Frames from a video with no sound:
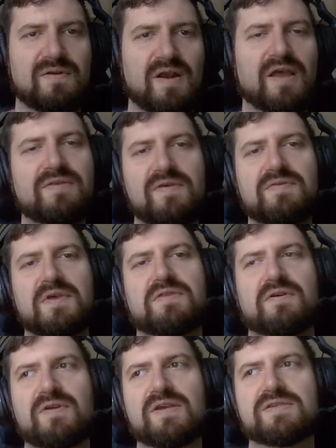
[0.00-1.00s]

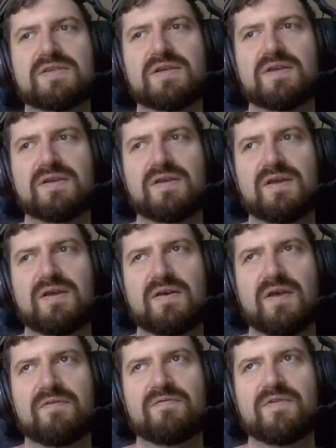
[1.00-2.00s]
there is
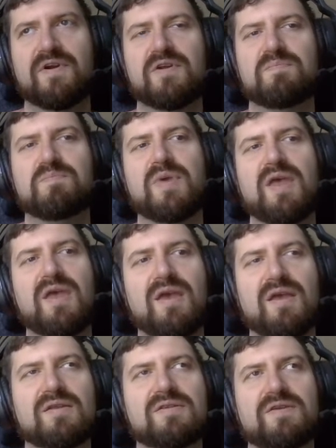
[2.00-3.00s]
a very
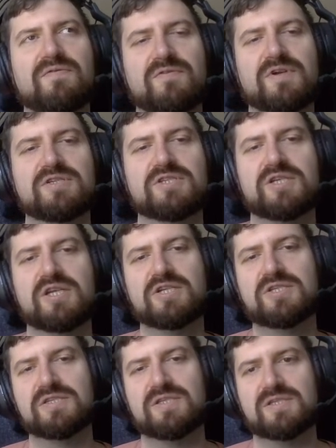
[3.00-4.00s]
big
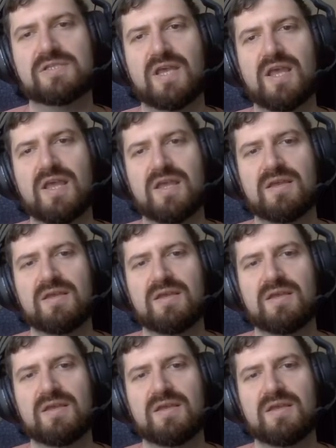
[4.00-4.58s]
differentiation to say